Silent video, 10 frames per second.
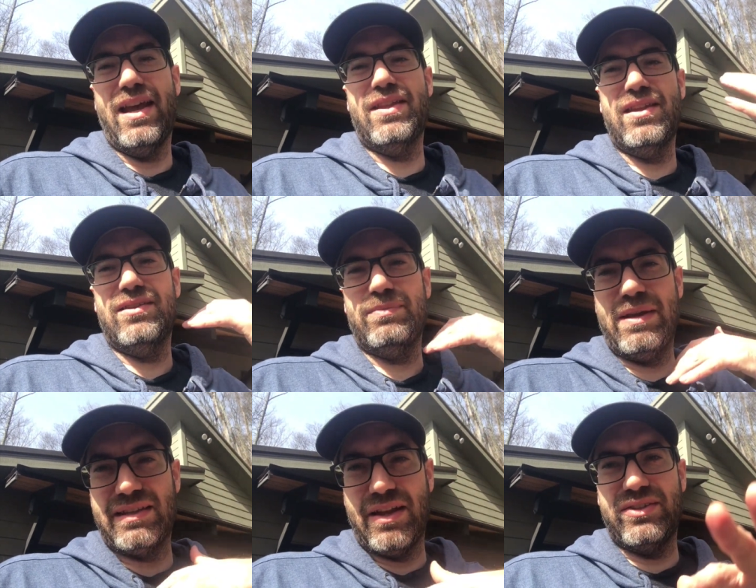and then
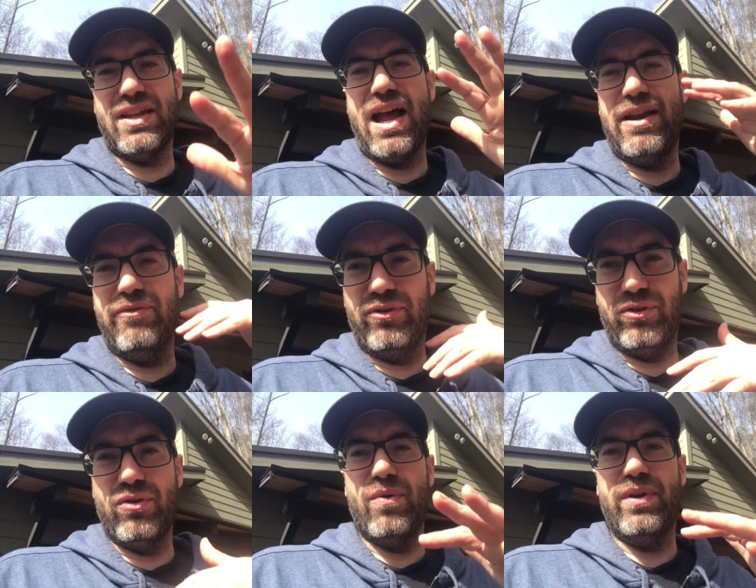space outside for
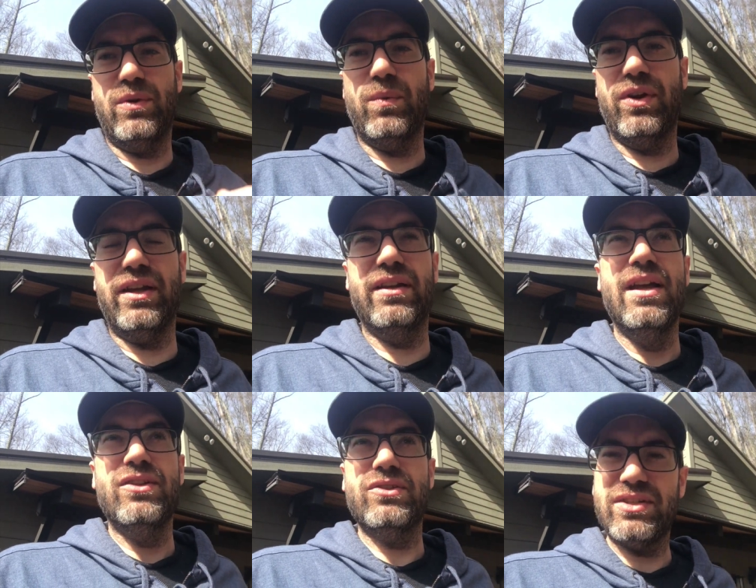growing and working.
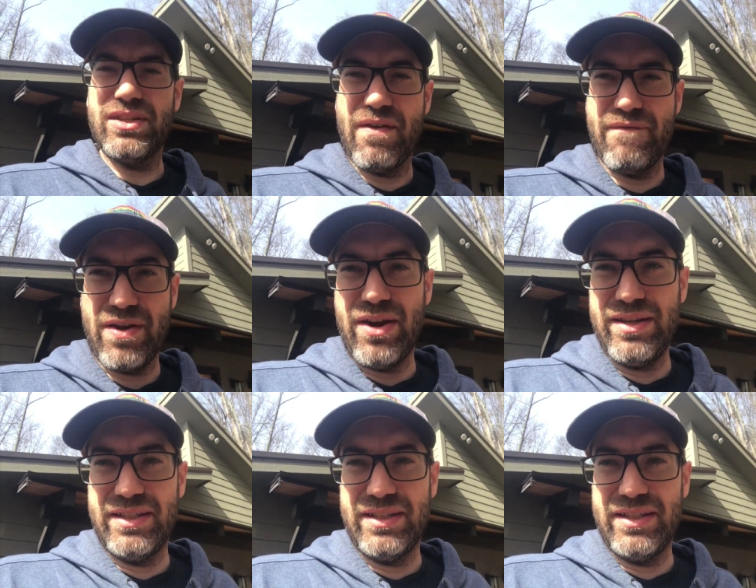So this is a very